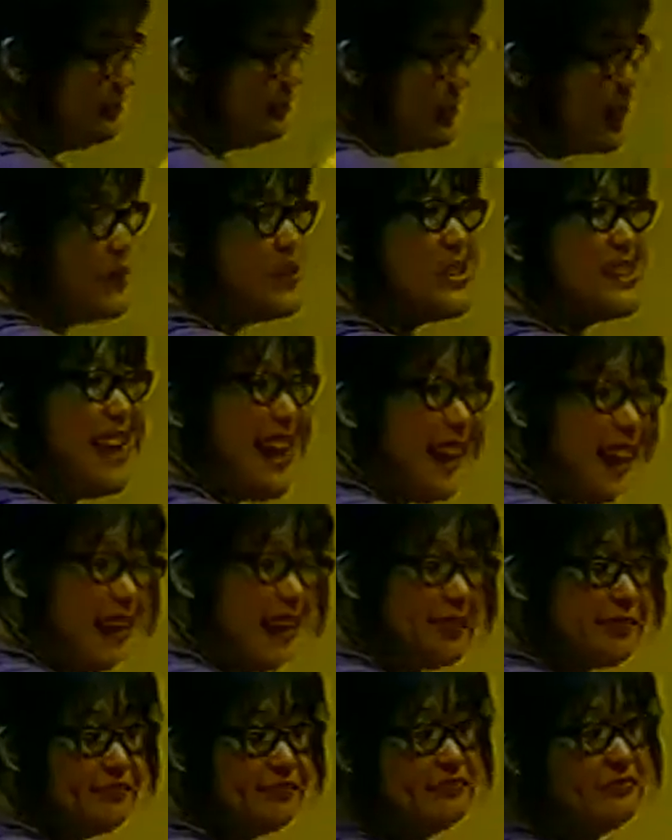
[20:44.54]
But it was
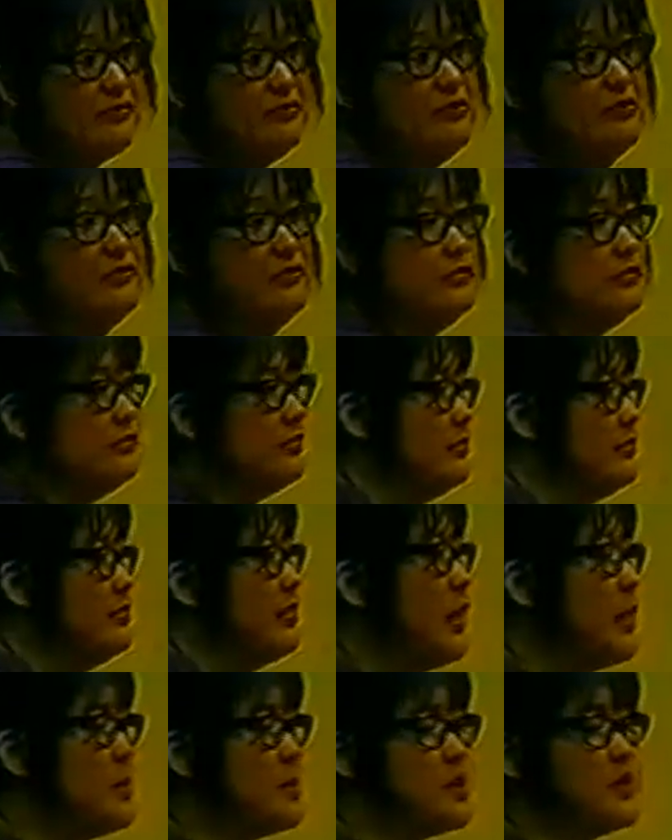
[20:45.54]
there.
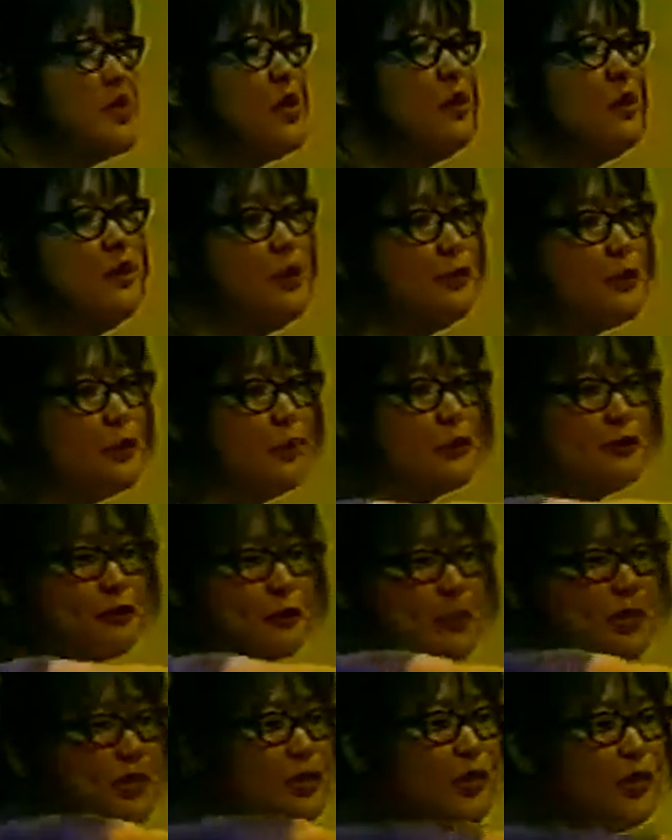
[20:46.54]
Oh, it was so difficult for
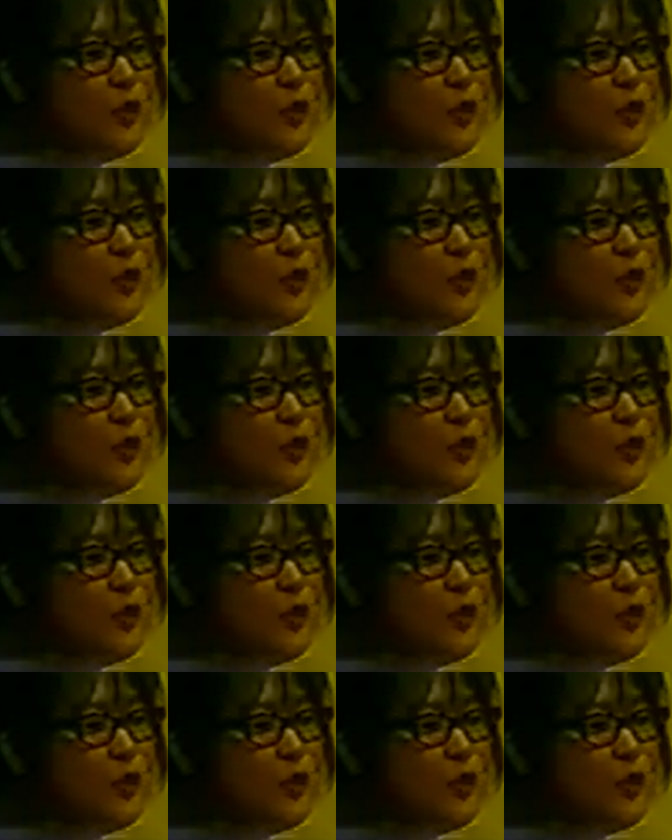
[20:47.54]
me to